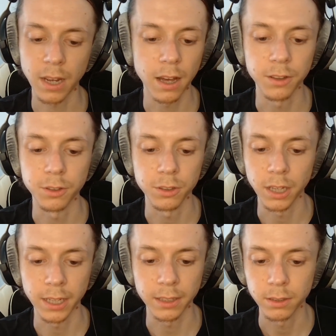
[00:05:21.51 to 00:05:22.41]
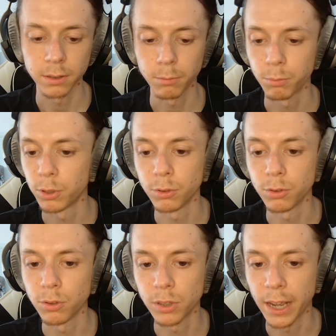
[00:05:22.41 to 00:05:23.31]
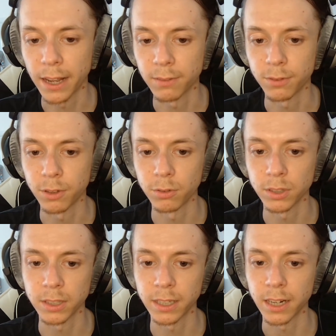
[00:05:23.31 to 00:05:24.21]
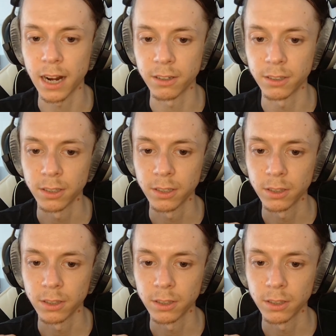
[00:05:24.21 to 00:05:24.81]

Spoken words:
other like Bluetooth headphones that are